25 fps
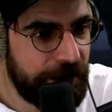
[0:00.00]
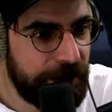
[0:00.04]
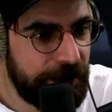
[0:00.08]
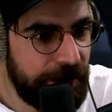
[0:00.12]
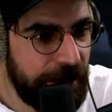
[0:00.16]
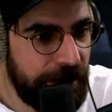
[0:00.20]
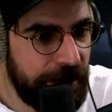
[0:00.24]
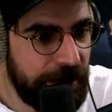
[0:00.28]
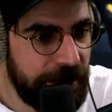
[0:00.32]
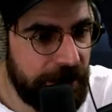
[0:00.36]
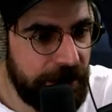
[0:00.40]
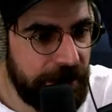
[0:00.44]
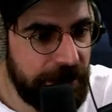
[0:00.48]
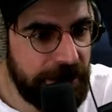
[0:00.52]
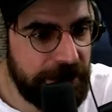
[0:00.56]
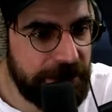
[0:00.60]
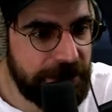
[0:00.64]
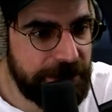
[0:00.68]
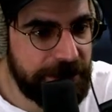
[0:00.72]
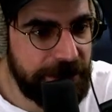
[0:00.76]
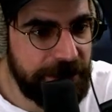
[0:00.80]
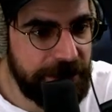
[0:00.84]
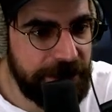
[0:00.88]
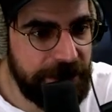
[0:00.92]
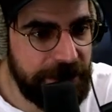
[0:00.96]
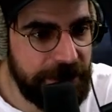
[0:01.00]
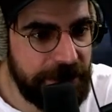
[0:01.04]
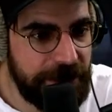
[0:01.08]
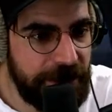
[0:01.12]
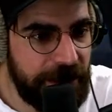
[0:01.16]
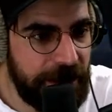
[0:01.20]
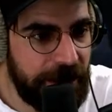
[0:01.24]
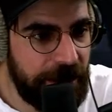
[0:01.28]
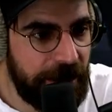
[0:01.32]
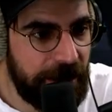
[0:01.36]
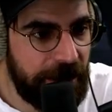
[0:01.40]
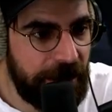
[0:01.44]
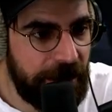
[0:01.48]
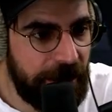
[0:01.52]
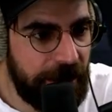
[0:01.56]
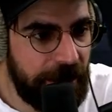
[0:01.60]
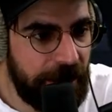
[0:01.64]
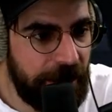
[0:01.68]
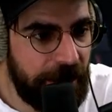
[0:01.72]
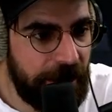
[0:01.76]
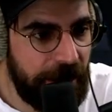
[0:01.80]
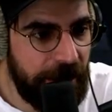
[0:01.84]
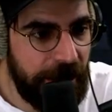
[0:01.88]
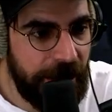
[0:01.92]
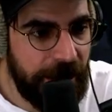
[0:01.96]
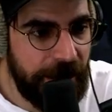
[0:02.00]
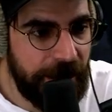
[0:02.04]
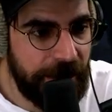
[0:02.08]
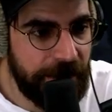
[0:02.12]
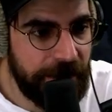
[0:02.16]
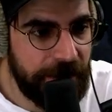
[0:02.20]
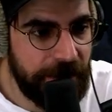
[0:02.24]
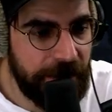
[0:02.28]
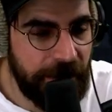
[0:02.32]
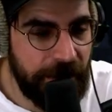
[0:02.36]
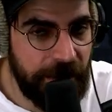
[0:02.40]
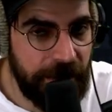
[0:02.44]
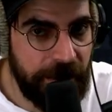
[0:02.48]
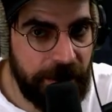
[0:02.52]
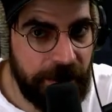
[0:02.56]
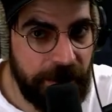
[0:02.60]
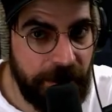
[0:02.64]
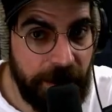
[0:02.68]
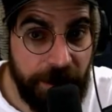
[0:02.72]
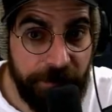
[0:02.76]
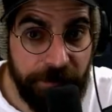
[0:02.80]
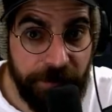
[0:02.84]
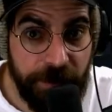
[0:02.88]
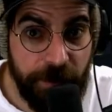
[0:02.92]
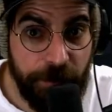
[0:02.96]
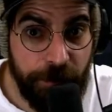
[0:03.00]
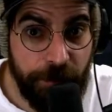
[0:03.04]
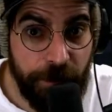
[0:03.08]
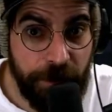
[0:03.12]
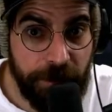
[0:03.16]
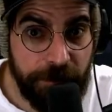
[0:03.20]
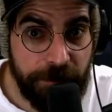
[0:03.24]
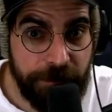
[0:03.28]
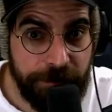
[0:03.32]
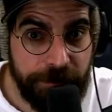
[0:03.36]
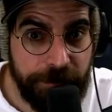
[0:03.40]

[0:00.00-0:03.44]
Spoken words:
Take it easy and have a good one.